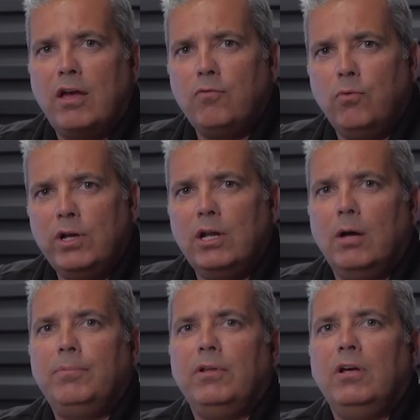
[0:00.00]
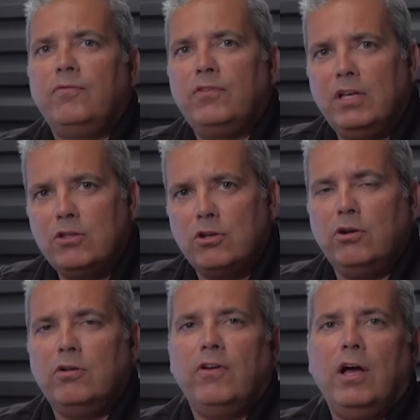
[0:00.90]
have wind uplift,
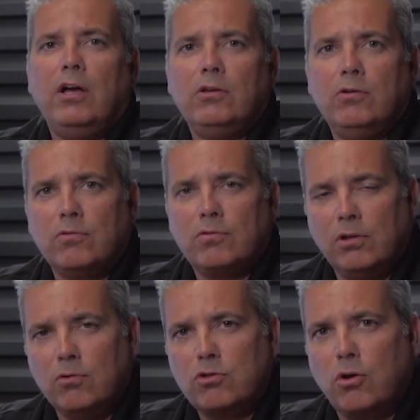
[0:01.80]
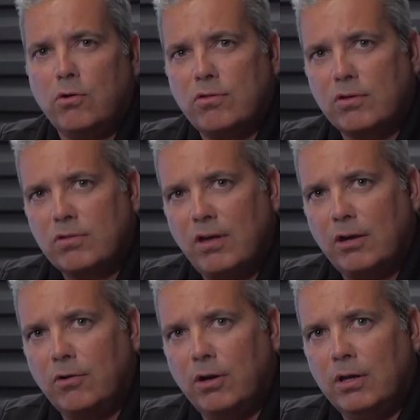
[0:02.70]
engineering values, load charts,
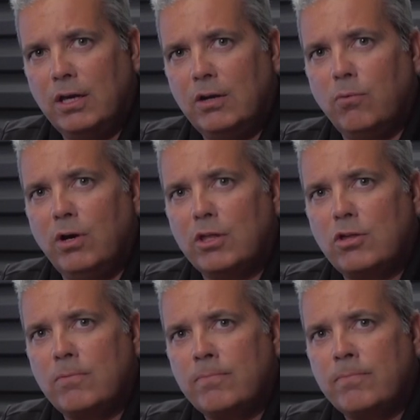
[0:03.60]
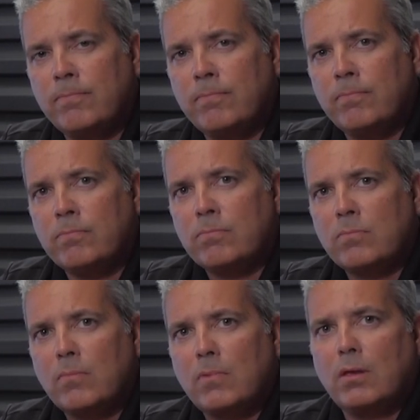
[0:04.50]
etc., in which
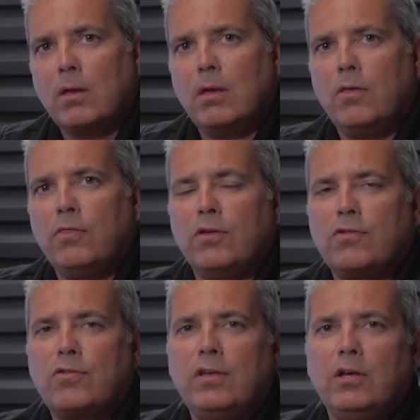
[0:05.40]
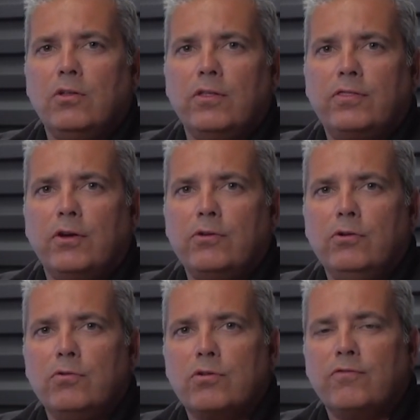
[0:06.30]
the steel that they're
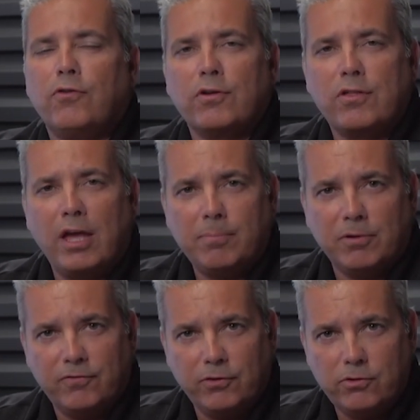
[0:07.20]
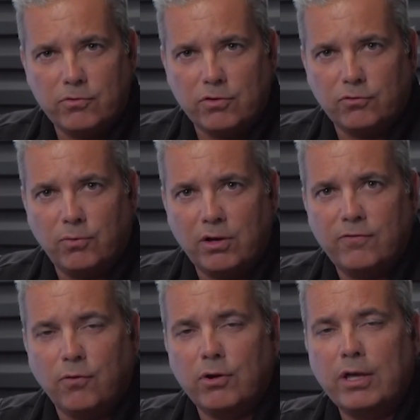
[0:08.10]
using, for example, if you're using
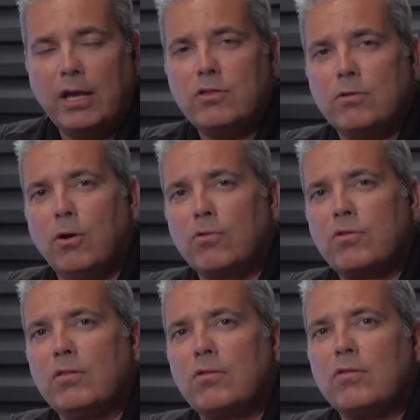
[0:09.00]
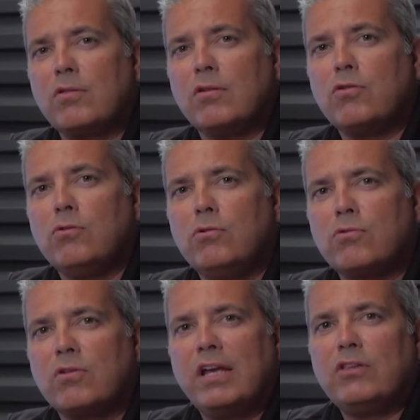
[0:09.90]
24 gauge, in most instances you're
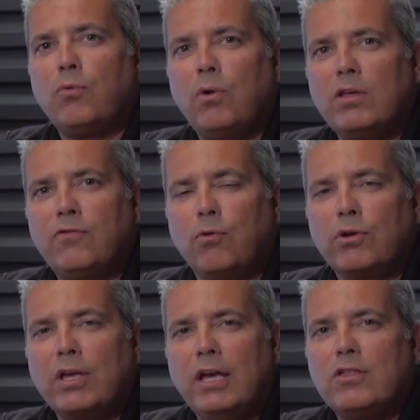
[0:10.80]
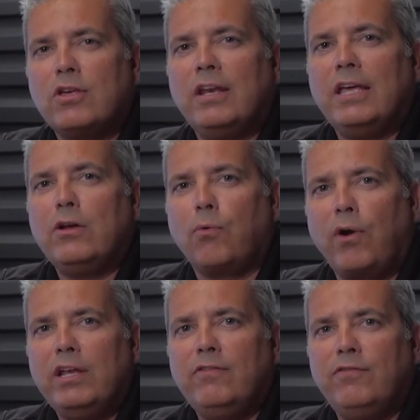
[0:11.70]
using a 24 gauge in a
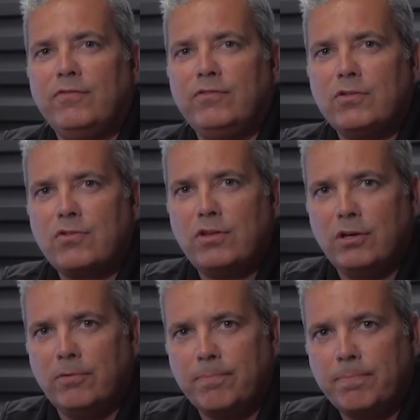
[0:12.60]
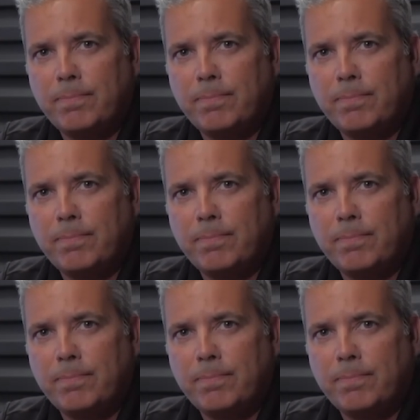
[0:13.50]
grade 50 steel.